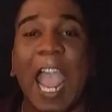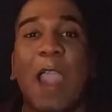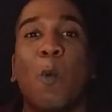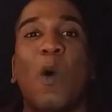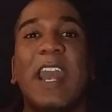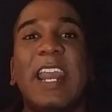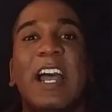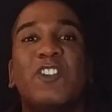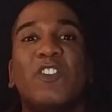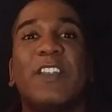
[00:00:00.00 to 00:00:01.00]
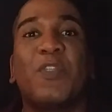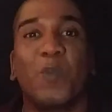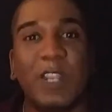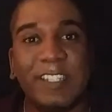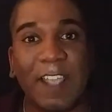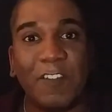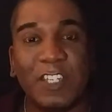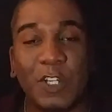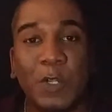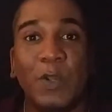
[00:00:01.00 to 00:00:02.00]
at
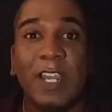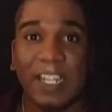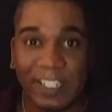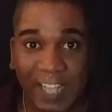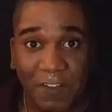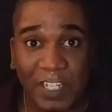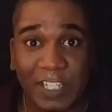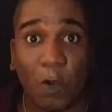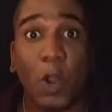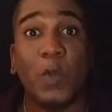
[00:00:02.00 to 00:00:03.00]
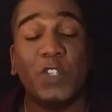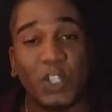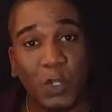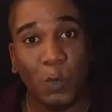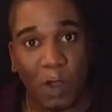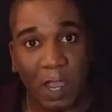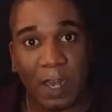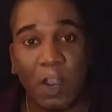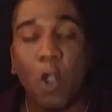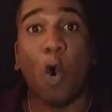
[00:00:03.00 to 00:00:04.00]

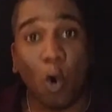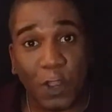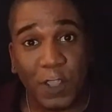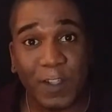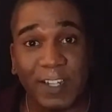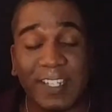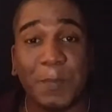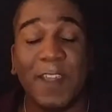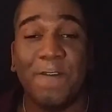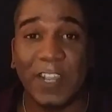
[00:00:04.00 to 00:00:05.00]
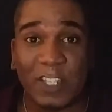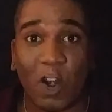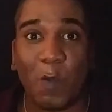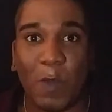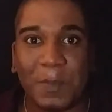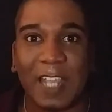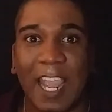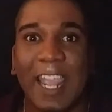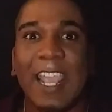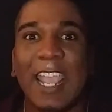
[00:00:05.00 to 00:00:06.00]
1-800-372-7021 or you can simply visit our website